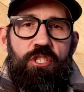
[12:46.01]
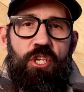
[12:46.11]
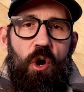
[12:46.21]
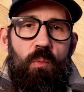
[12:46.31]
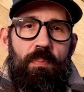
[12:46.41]

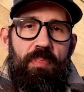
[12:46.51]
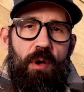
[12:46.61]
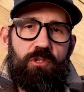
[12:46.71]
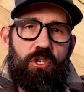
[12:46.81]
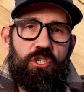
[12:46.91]
So
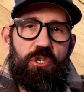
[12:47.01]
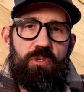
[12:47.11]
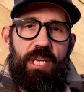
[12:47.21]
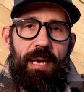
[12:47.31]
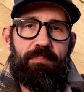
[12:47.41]
those are 2
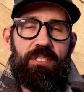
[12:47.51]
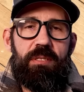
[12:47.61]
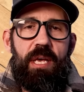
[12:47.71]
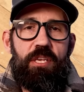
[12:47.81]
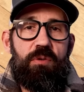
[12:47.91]
tips
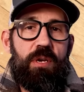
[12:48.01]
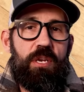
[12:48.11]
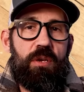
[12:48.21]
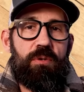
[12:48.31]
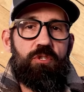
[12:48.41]
that you can
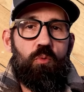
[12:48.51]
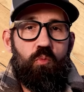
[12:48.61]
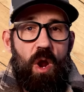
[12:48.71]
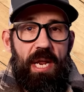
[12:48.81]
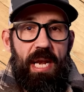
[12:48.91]
use
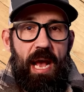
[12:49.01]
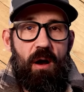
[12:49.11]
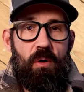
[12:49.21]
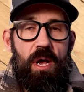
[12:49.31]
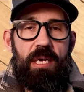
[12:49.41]
right
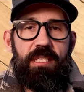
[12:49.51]
now